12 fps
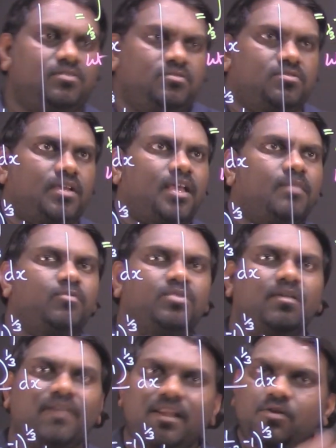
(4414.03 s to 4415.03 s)
So I can put the
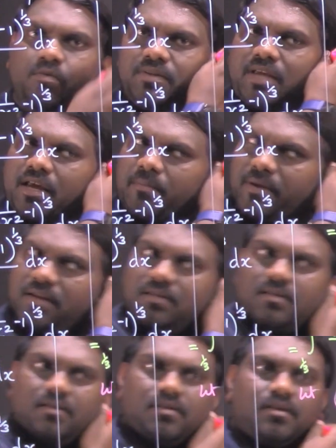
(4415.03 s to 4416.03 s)
value over there, man.
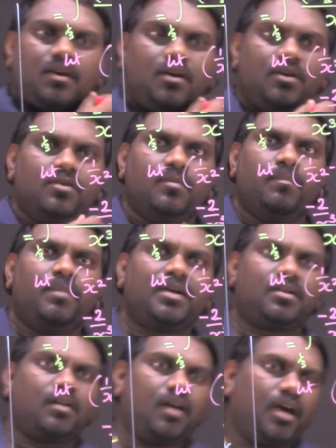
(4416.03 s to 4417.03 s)
But
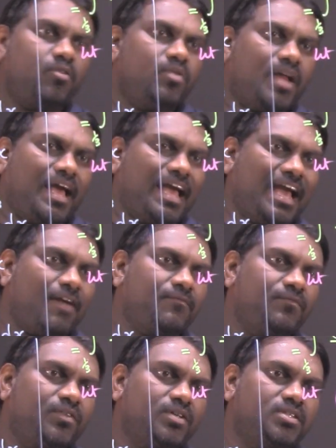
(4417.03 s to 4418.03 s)
I don't have
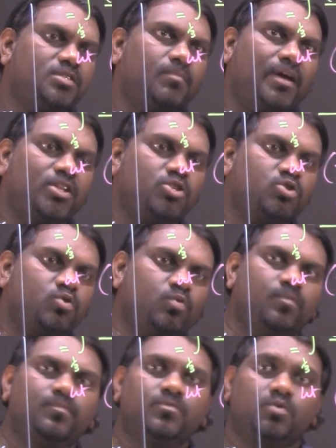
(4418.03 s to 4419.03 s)
this minus 2.
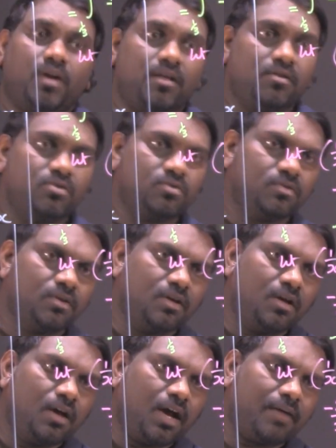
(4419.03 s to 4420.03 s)
So what I will do,
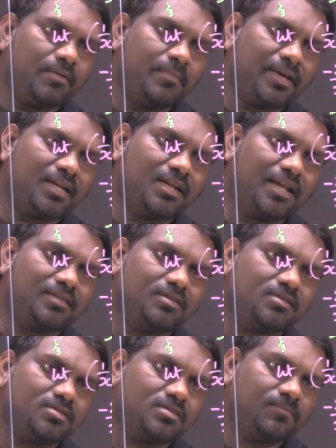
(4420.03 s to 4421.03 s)
I will make it like this:
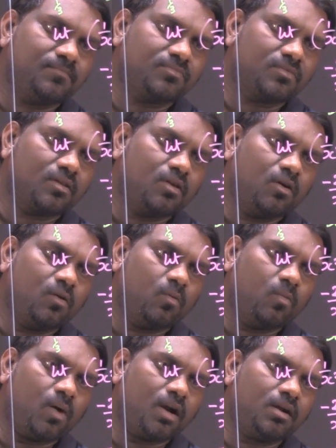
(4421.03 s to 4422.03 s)

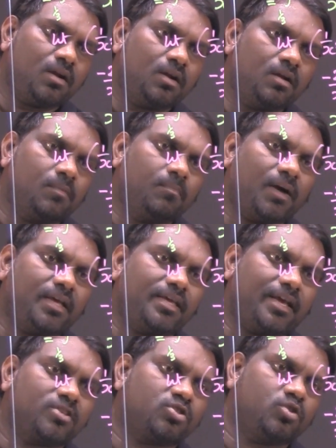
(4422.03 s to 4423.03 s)
1 by
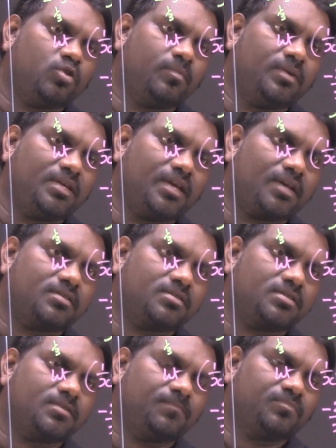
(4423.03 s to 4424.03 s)
x cube dx
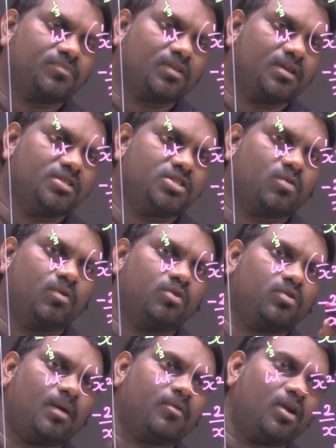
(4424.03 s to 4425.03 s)
is equal to,
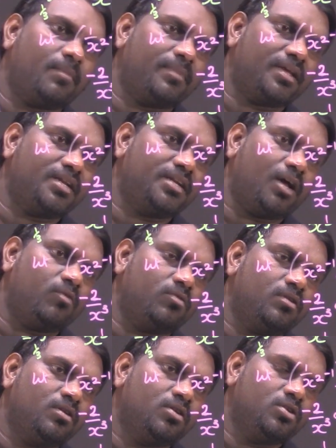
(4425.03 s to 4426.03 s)
I'm gonna bring it down,
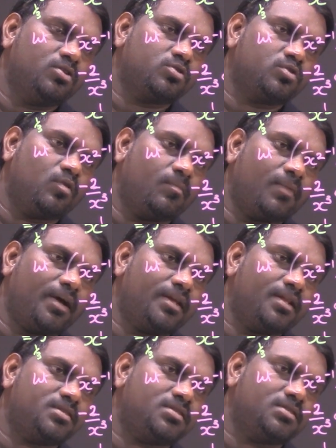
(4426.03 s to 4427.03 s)
so
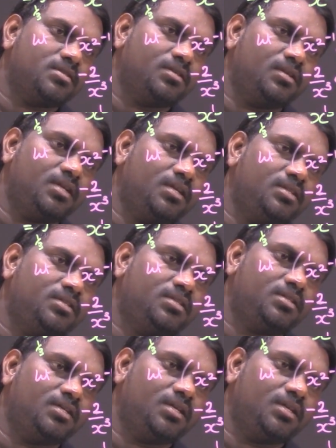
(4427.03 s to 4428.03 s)
minus dt